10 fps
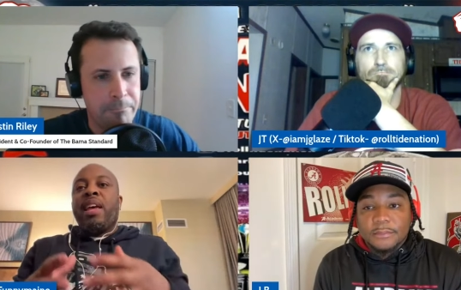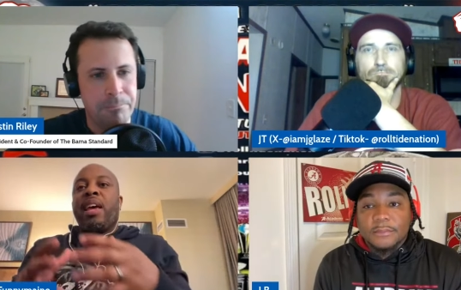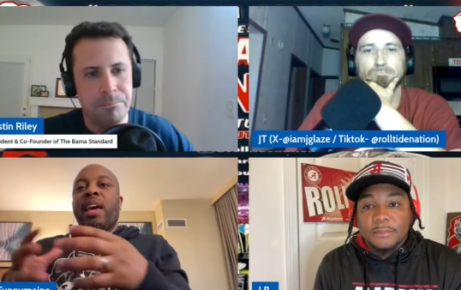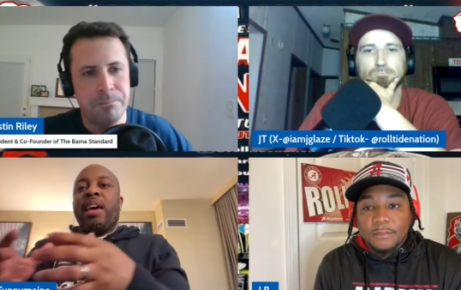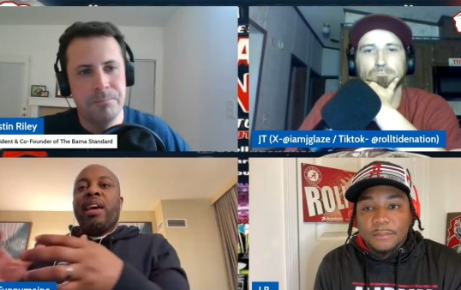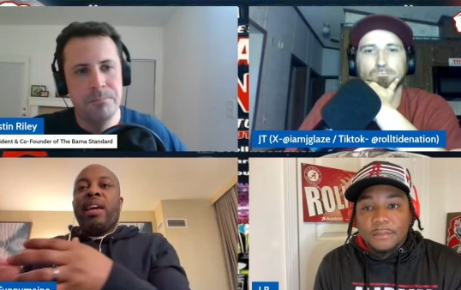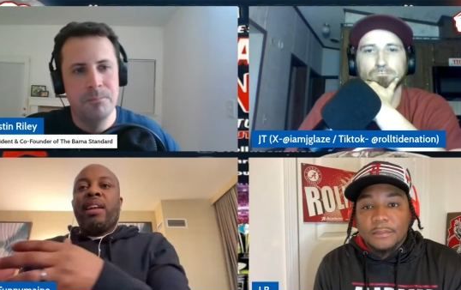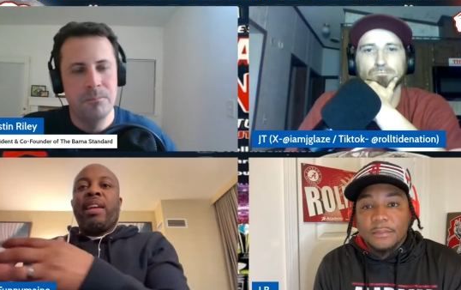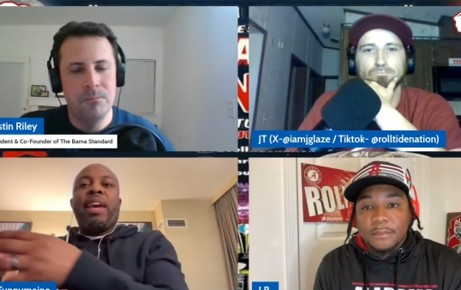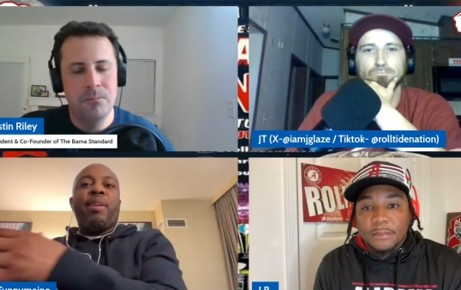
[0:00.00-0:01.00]

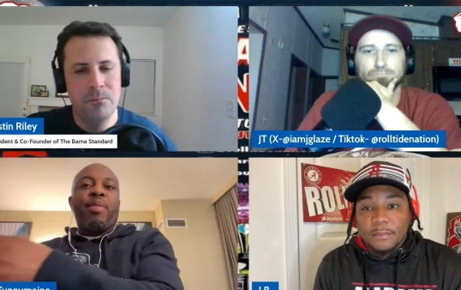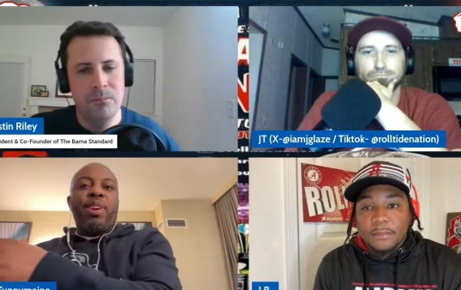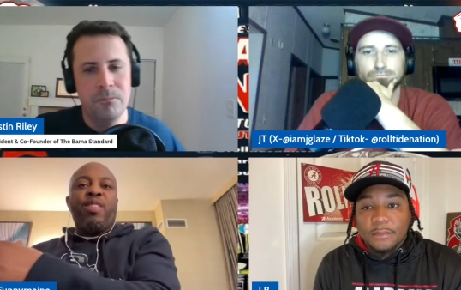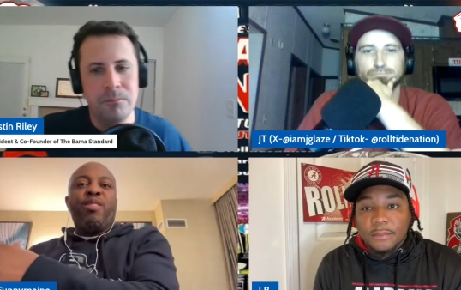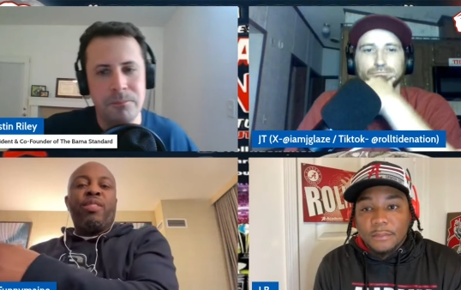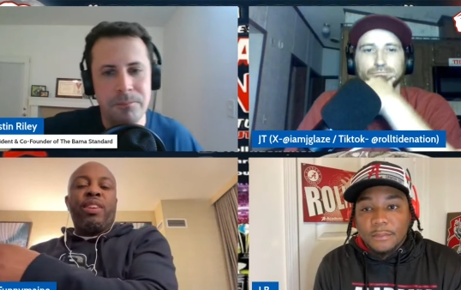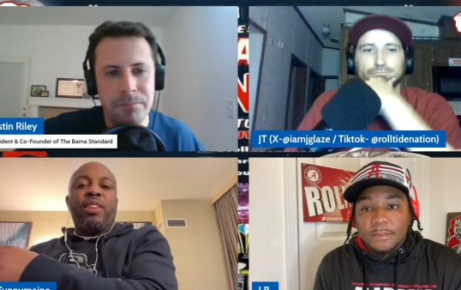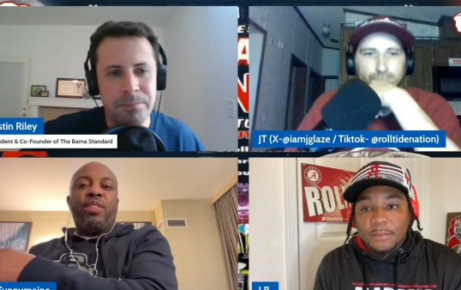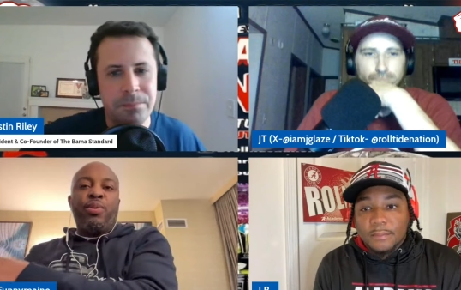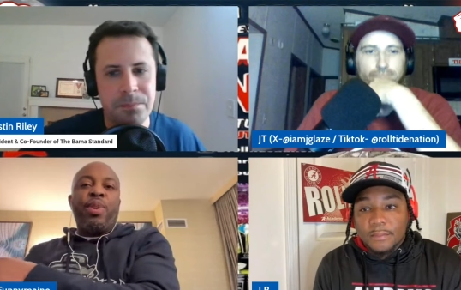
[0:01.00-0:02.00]
Speaker 1: and carry it on to
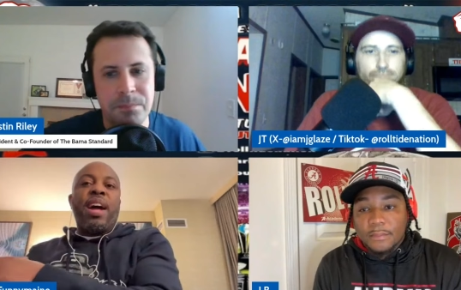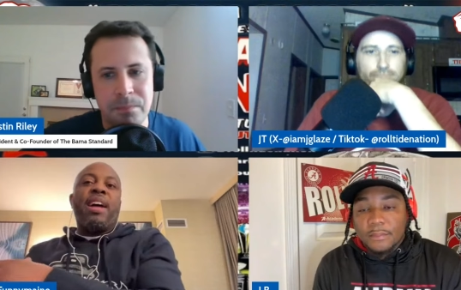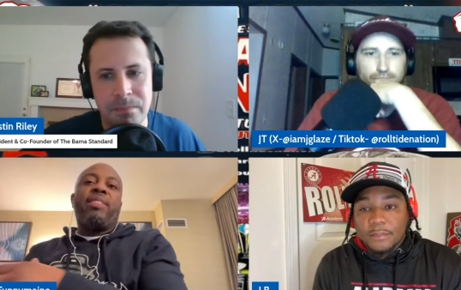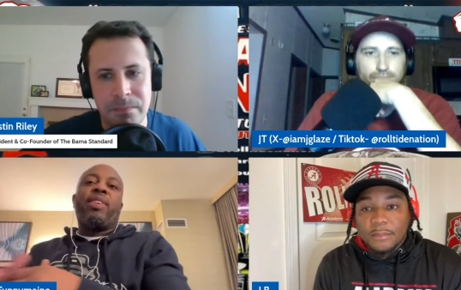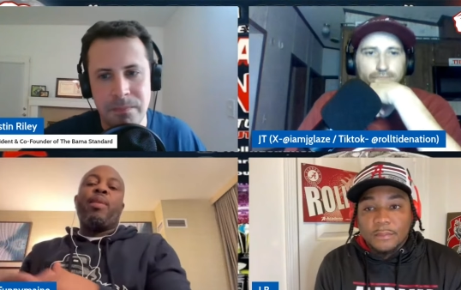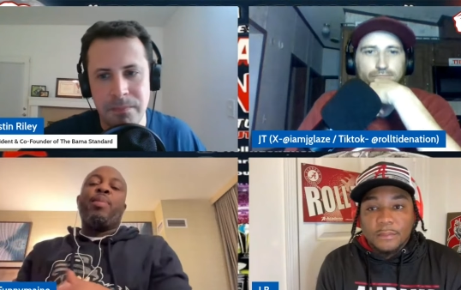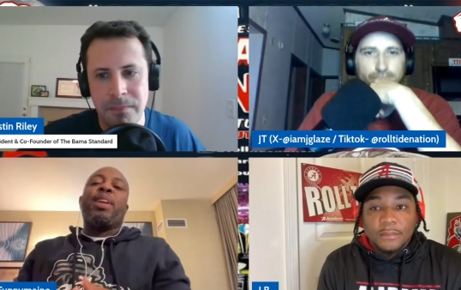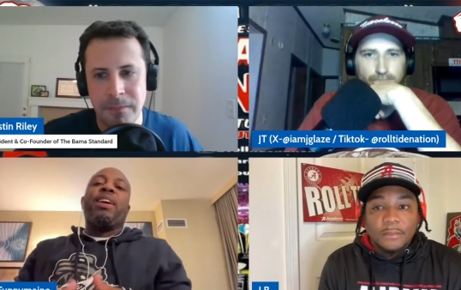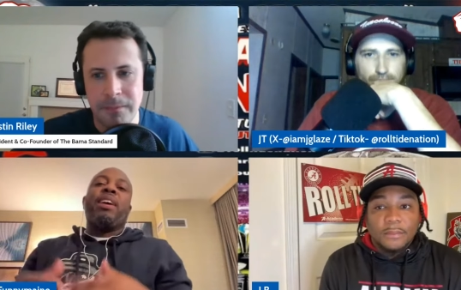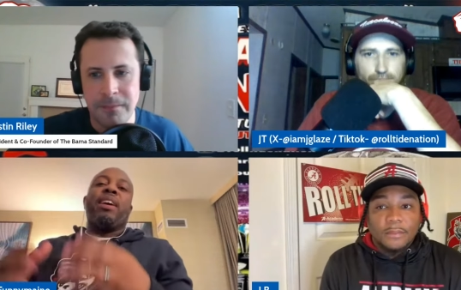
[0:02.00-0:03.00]
the new guys
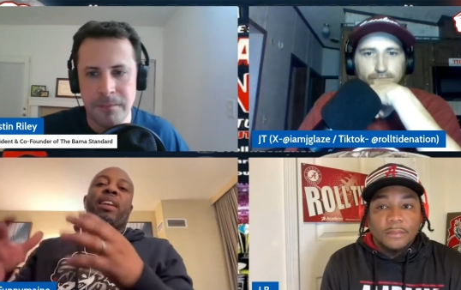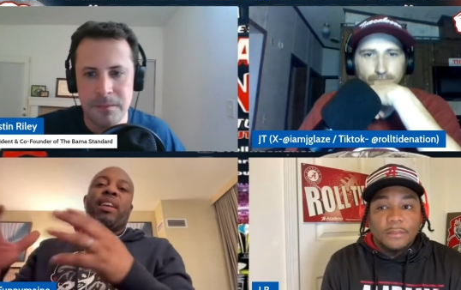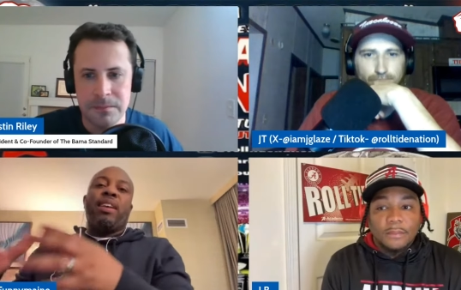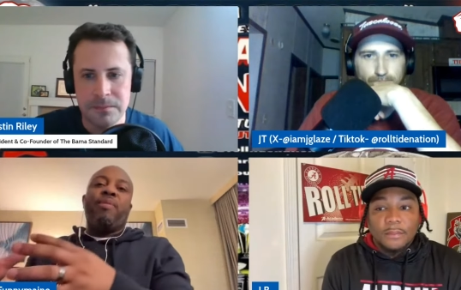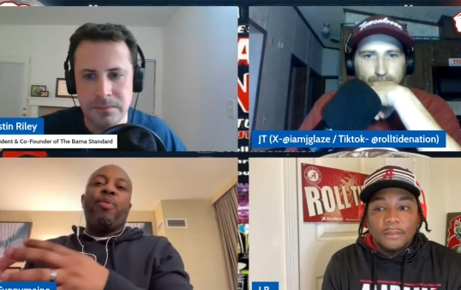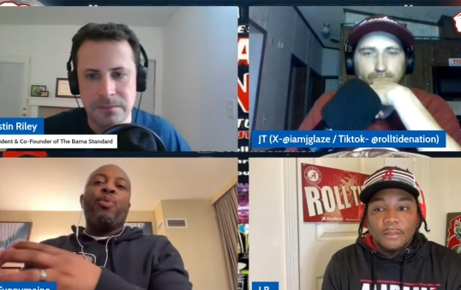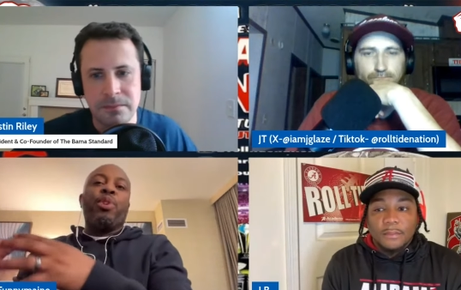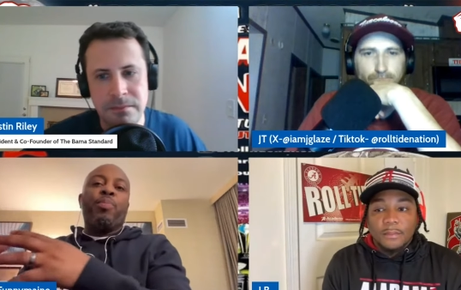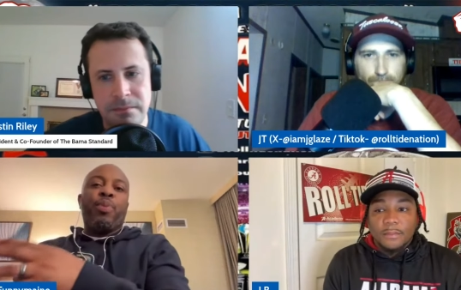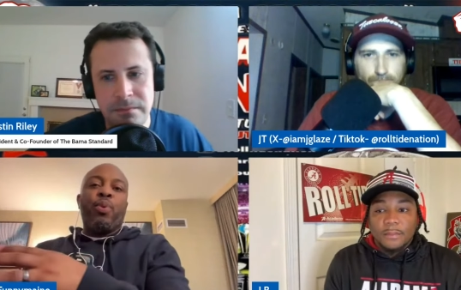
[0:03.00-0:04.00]
coming in and for
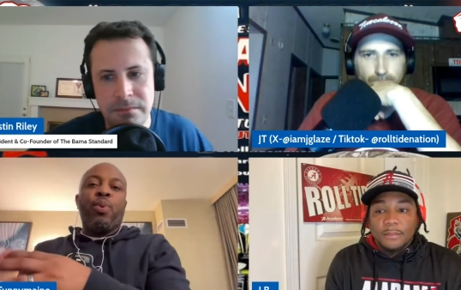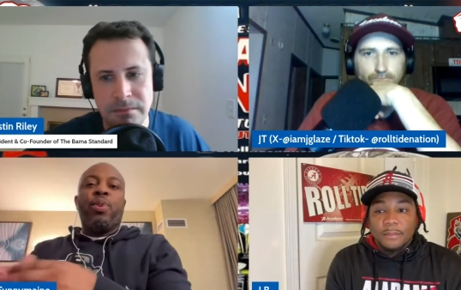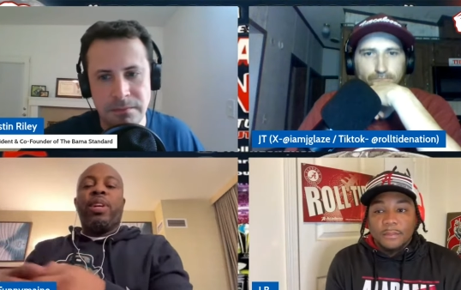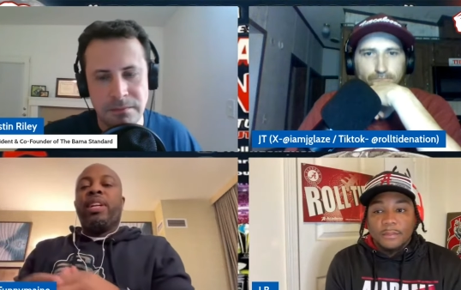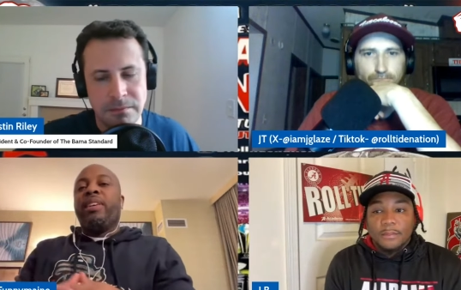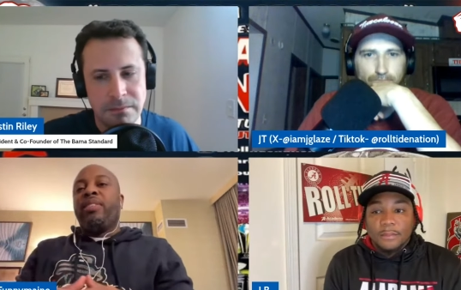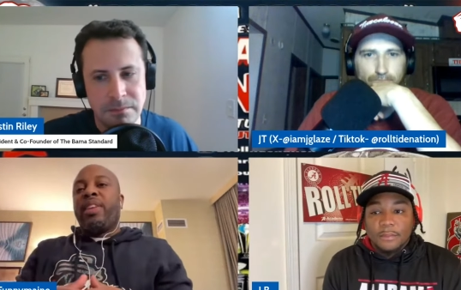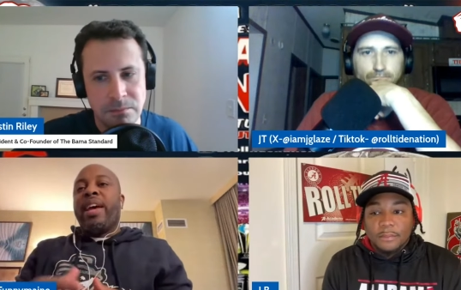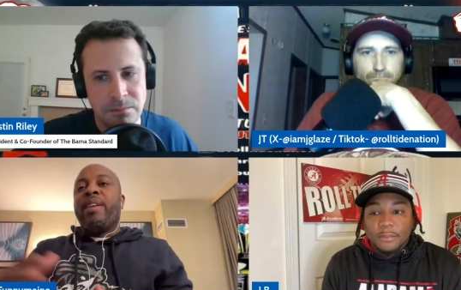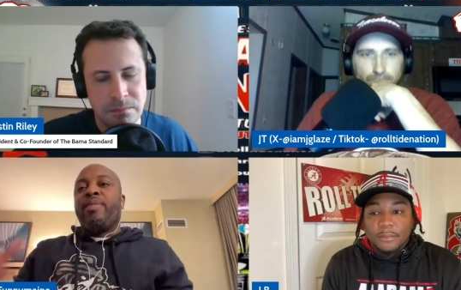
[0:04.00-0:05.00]
DeBoer and his
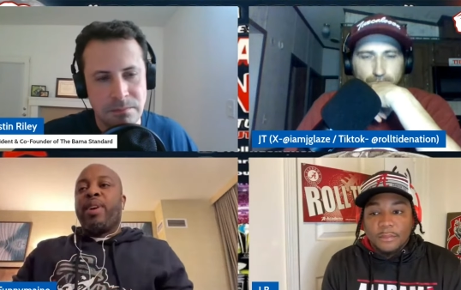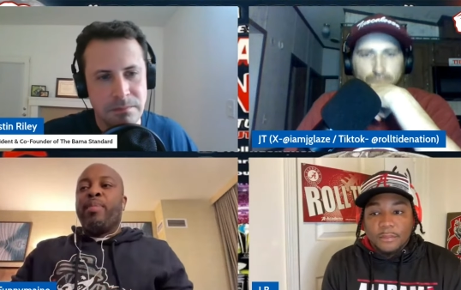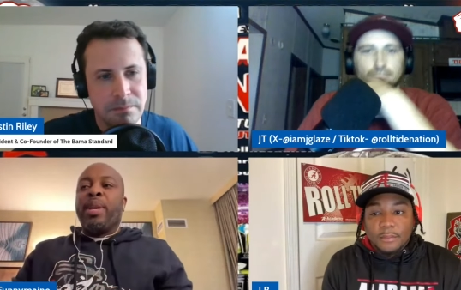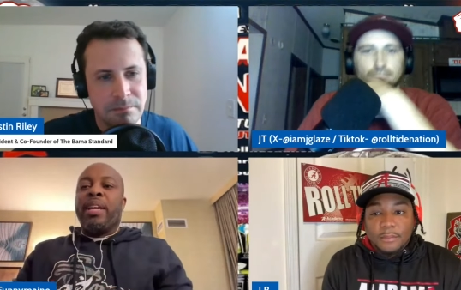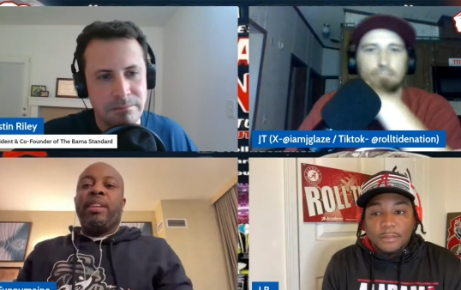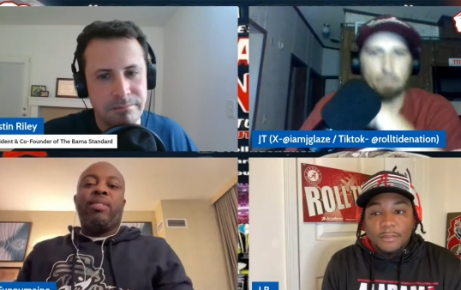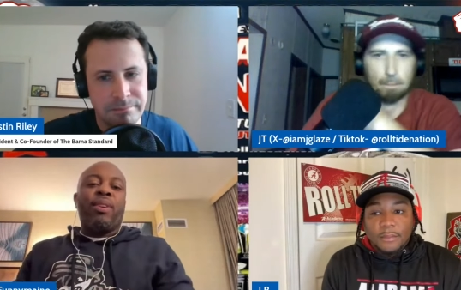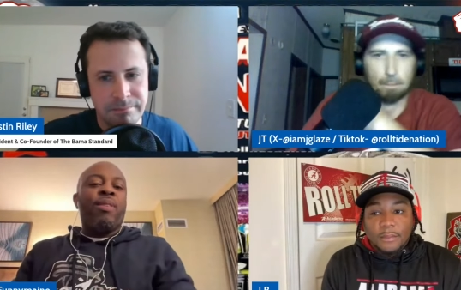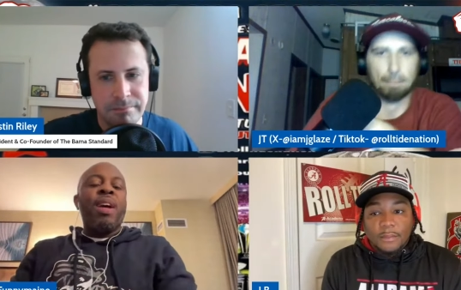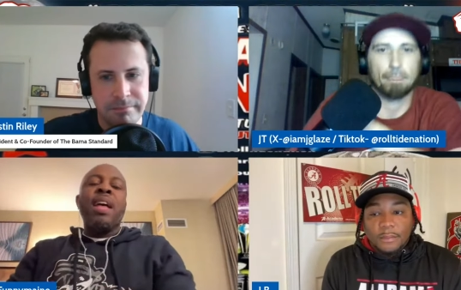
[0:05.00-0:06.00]
staff coming in.
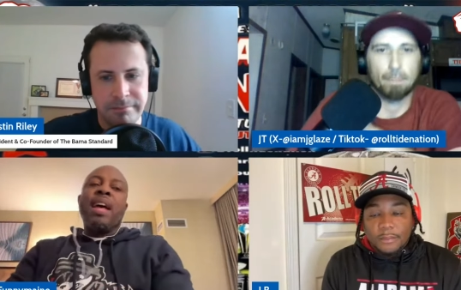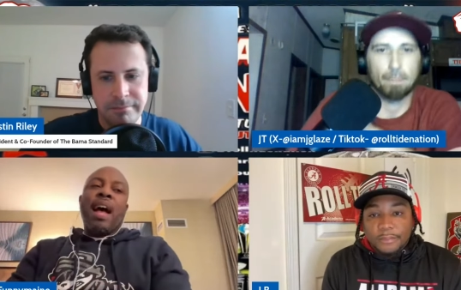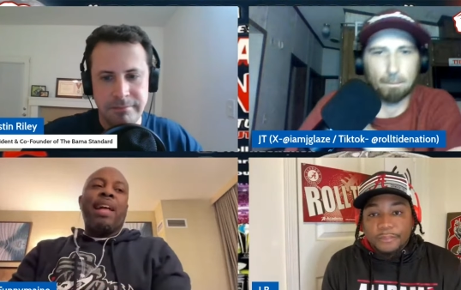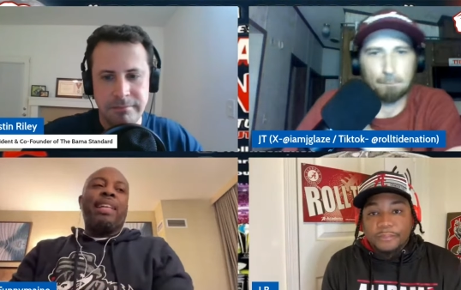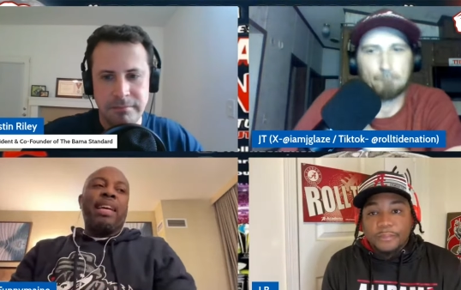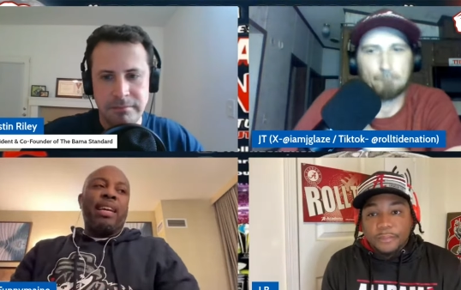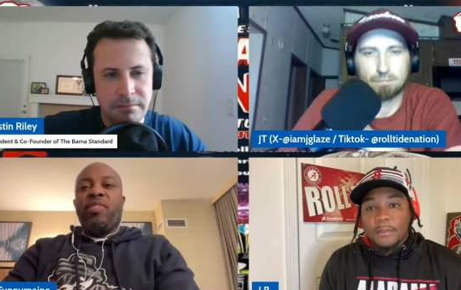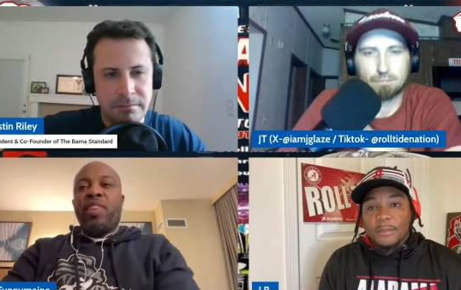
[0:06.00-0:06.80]
So I think